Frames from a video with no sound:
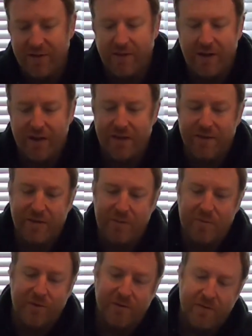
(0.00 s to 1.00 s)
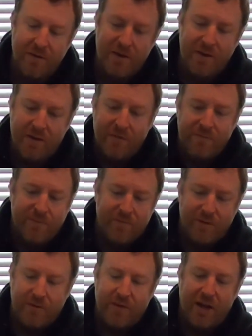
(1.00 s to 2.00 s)
inside of the zipper,
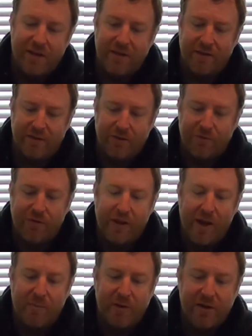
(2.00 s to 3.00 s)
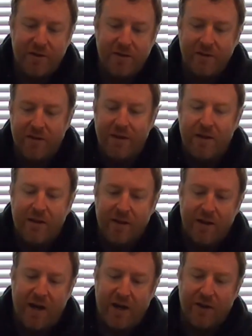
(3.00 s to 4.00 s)
you've got this little flap here.
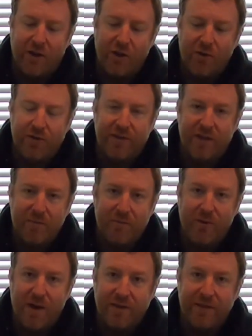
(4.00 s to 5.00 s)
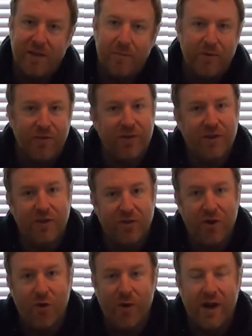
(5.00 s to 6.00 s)
Kind of closes up around the zipper so you get
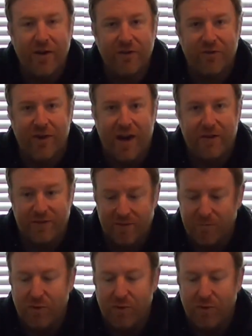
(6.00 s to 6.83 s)
no air drafts